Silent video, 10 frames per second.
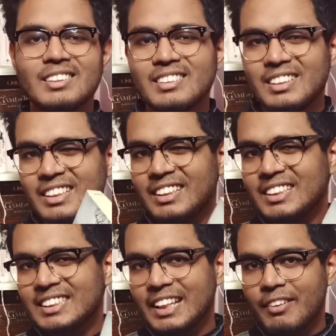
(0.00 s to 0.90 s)

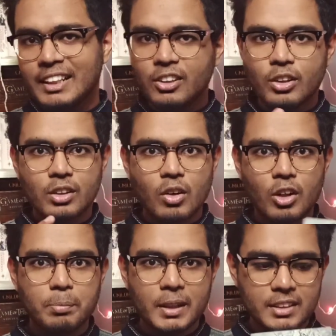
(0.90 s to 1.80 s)
370 or
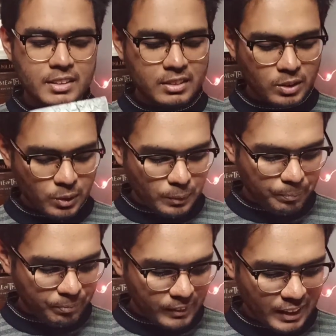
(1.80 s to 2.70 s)
odd pages. So
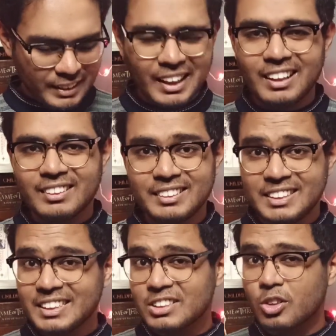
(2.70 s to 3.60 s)
yeah,
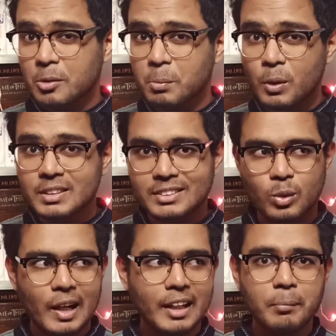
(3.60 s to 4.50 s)
these are short books,
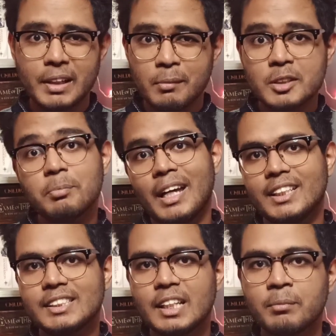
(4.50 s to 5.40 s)
so I can pretty much
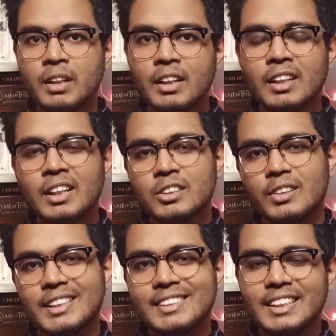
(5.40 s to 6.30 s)
manage them.
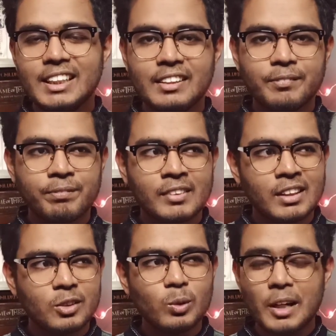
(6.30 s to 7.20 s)
So let's see.
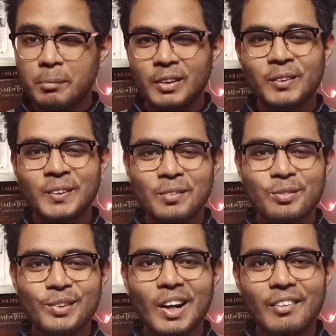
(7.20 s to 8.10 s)
Do let me know
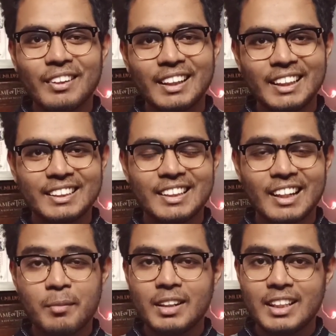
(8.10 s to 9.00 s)
if you have any other
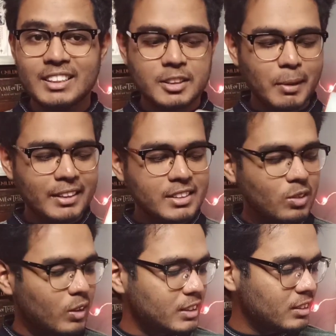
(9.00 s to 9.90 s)
recommendations by this
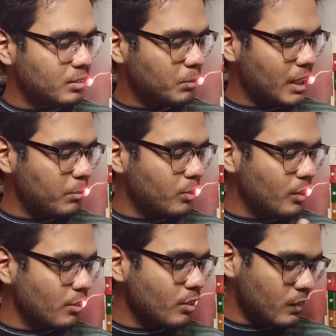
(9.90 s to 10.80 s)
author. But I'm
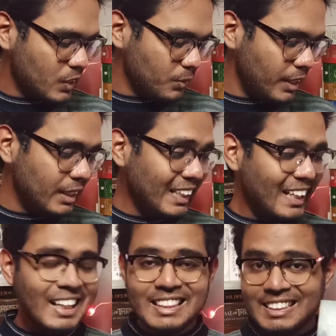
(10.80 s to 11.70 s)
looking forward to read
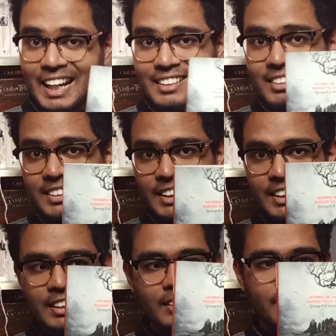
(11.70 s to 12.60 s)
Shattered
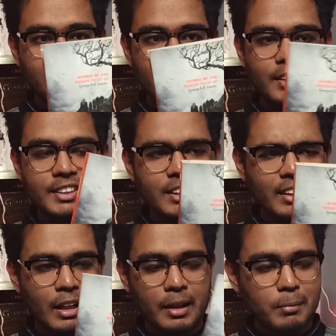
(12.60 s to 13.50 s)
Sea trilogy.
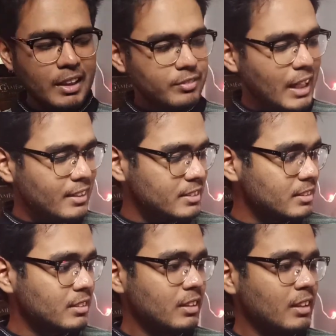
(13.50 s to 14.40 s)
I believe that is